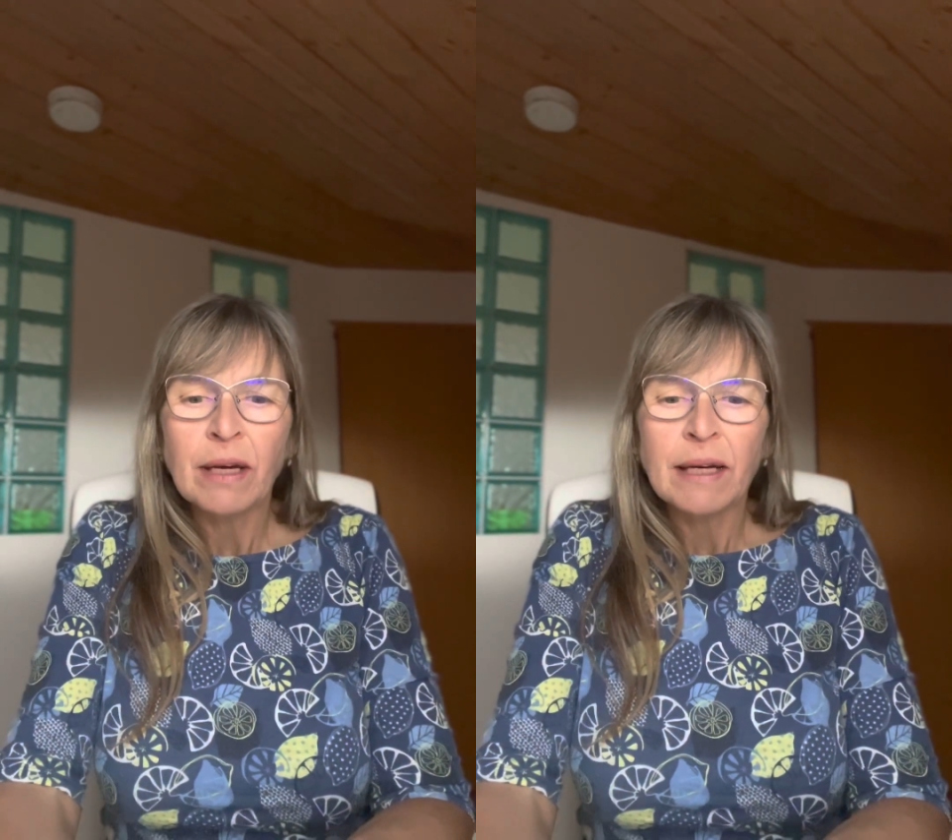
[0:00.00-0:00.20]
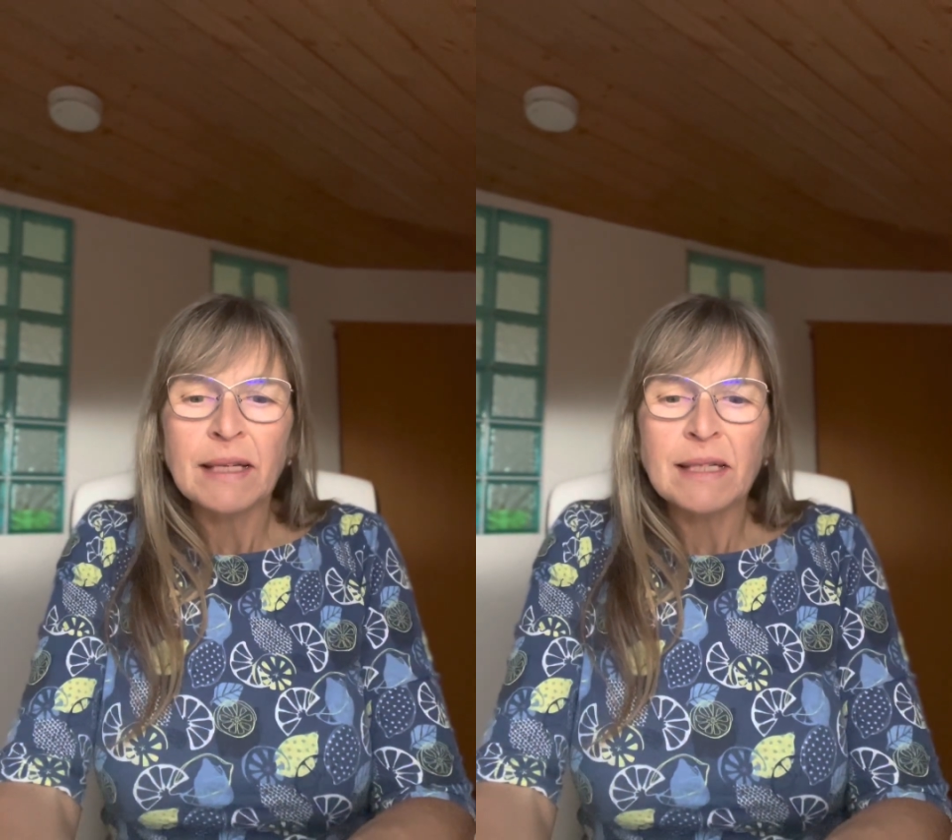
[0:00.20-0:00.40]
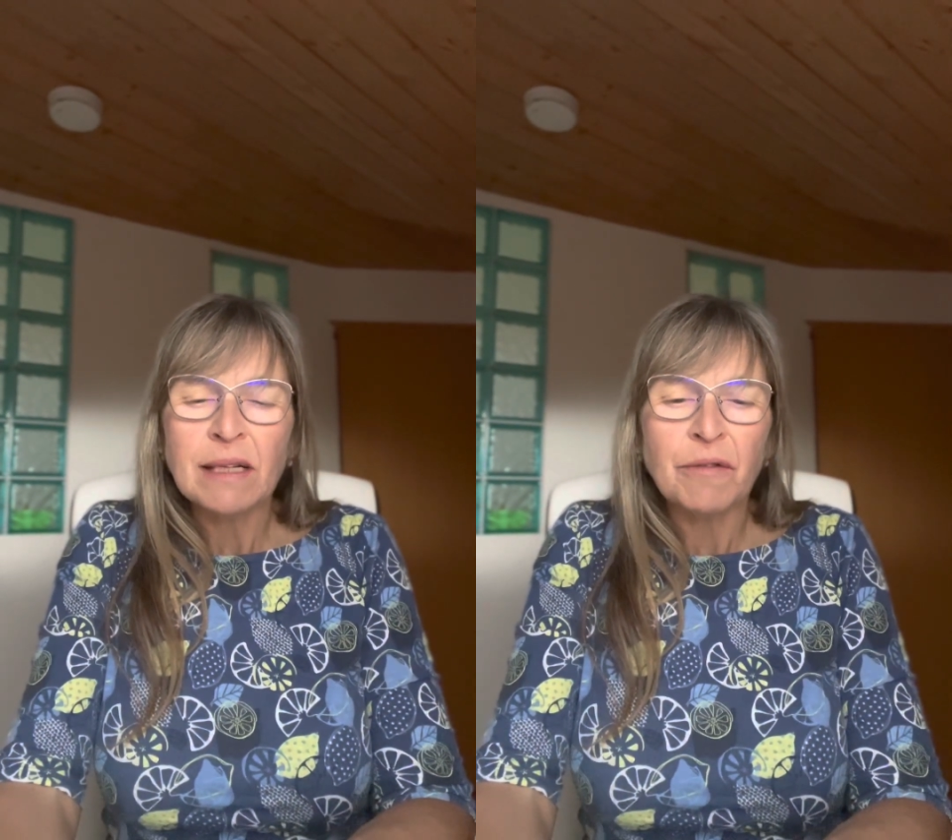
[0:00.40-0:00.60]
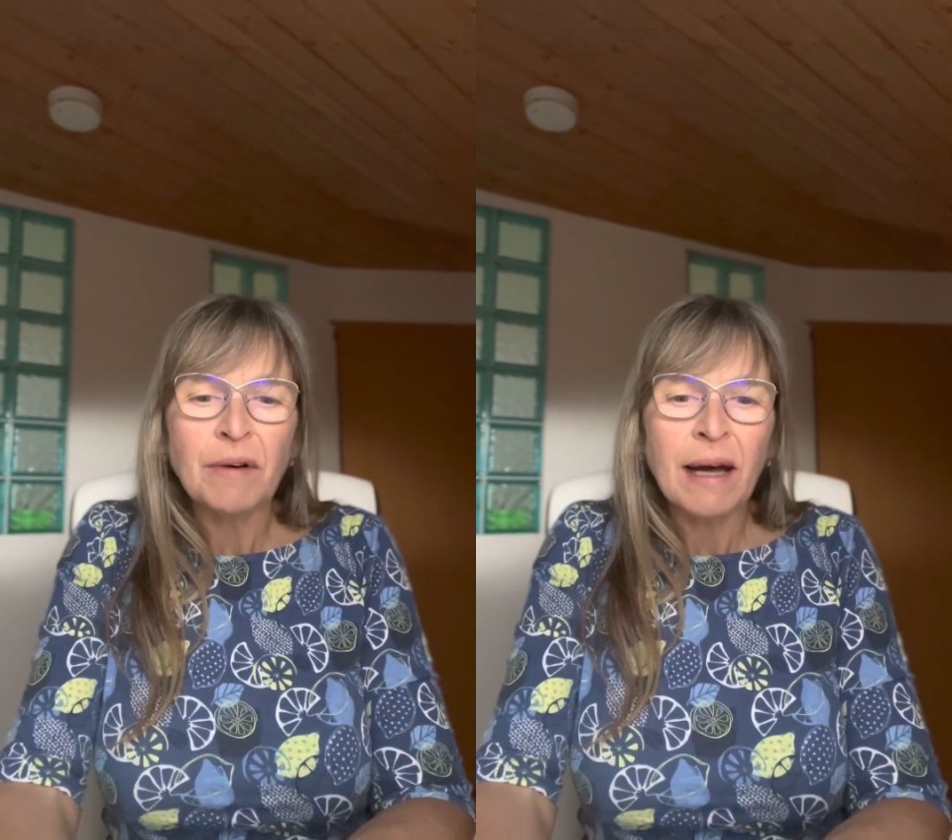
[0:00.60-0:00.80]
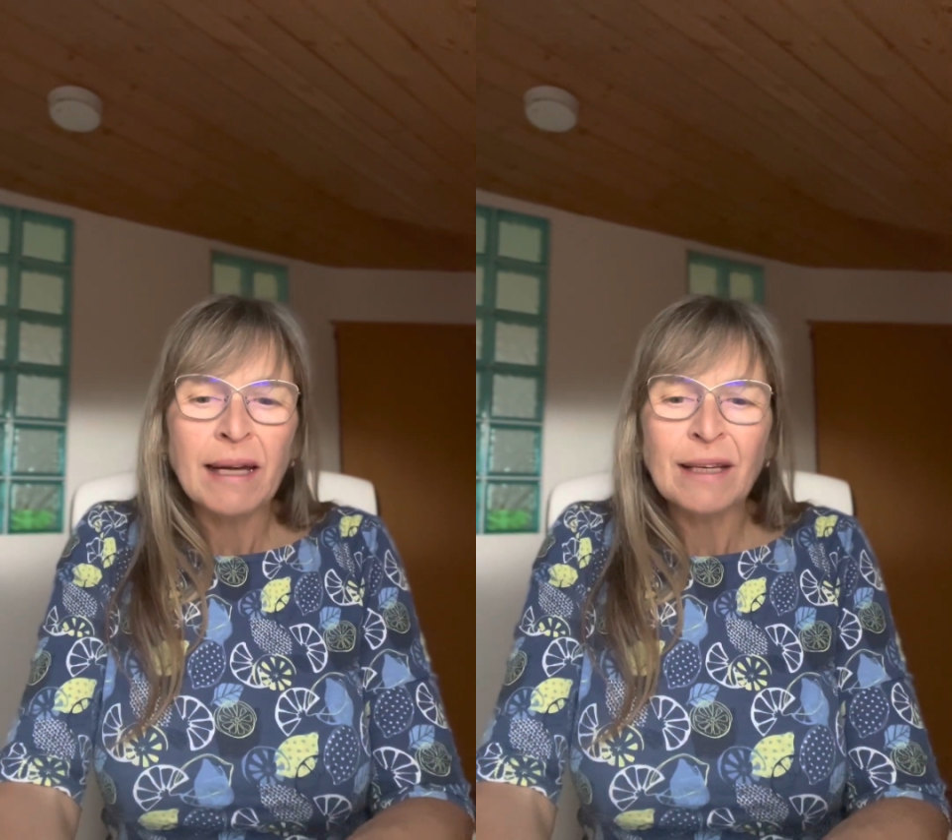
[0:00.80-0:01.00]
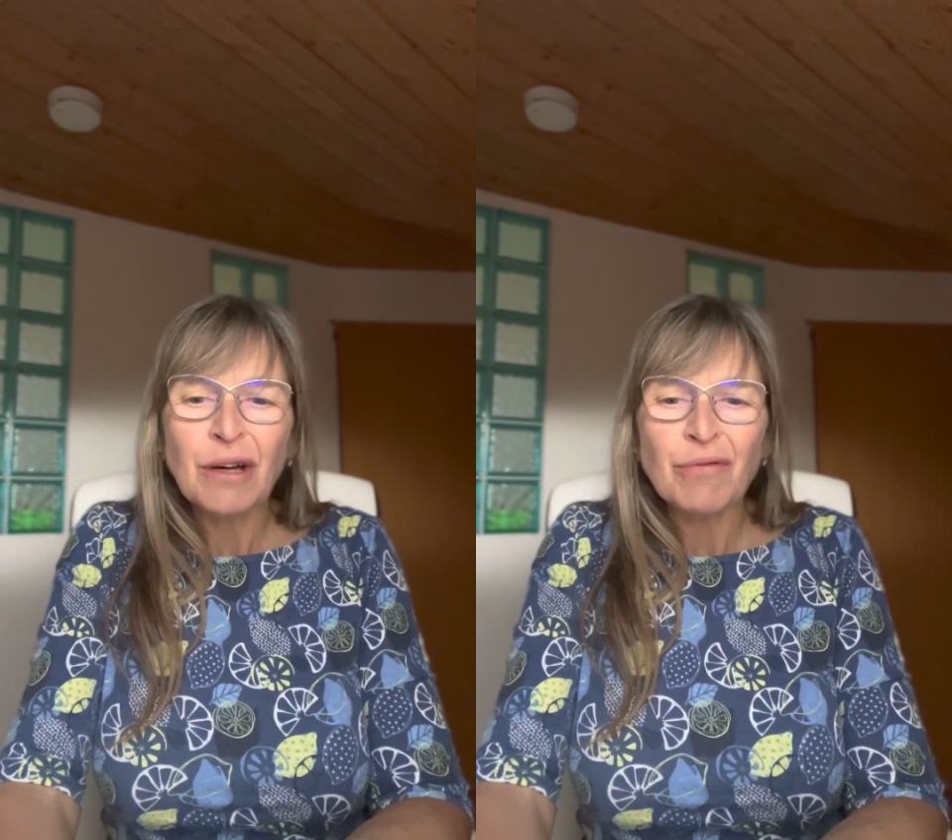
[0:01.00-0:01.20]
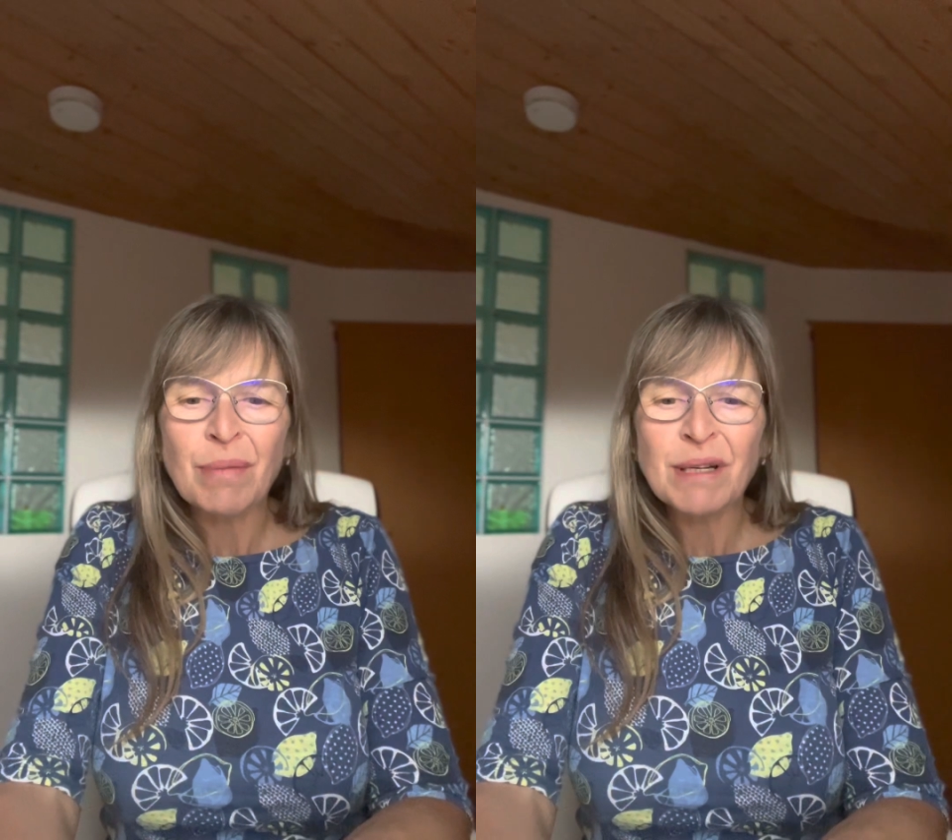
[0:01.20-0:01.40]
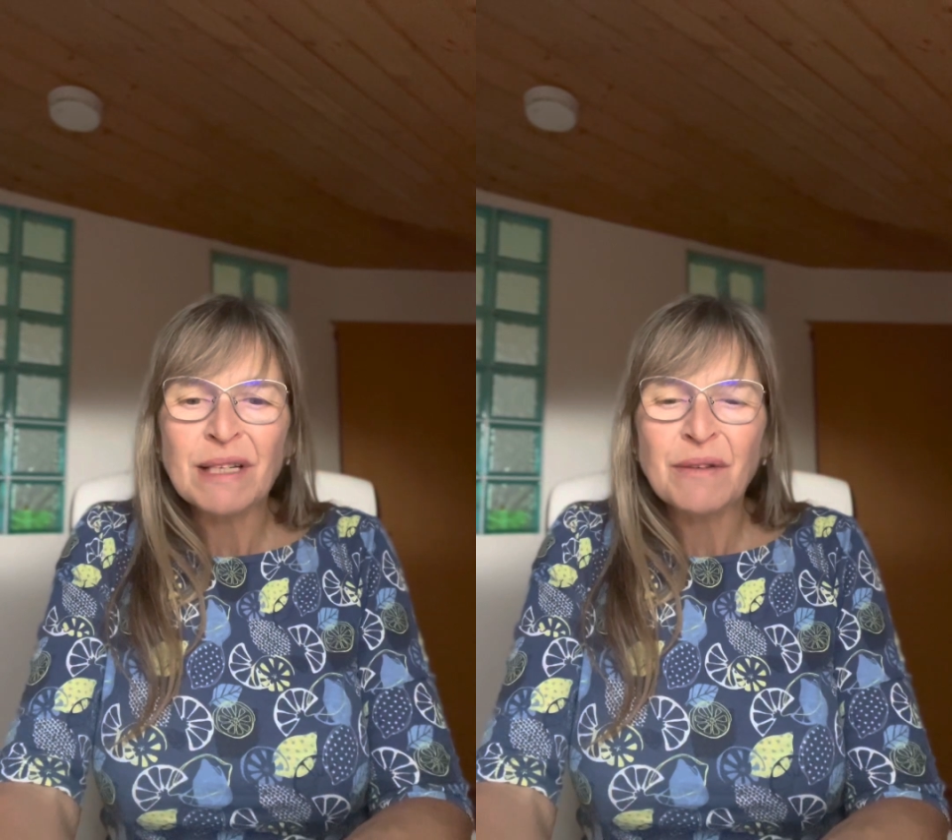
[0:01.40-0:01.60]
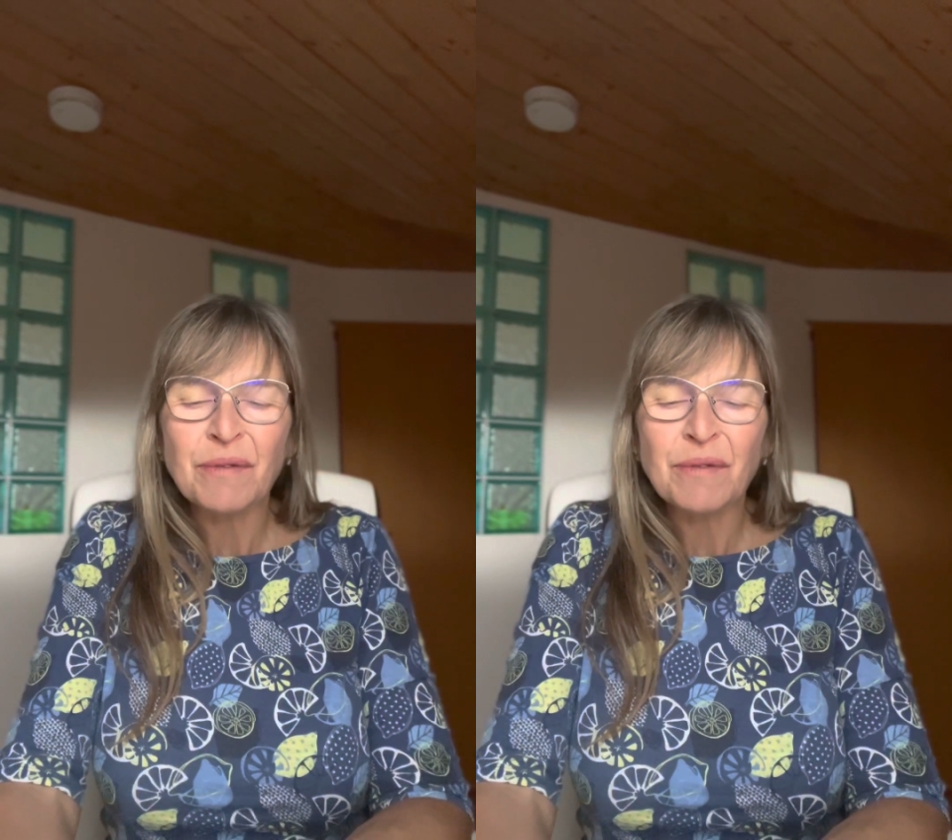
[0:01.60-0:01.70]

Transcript: It's a fine remedy